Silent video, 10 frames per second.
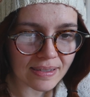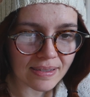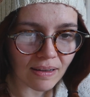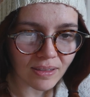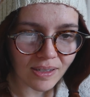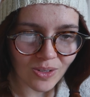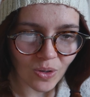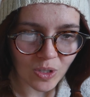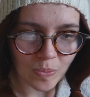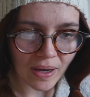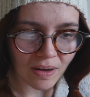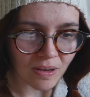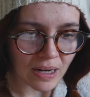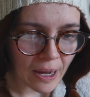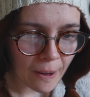Asali socks
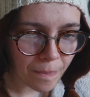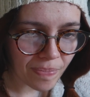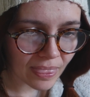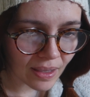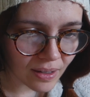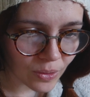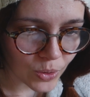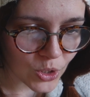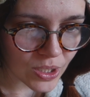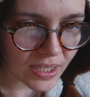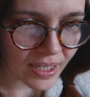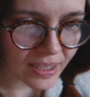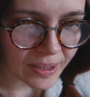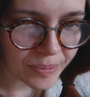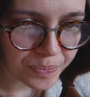pattern, which is like,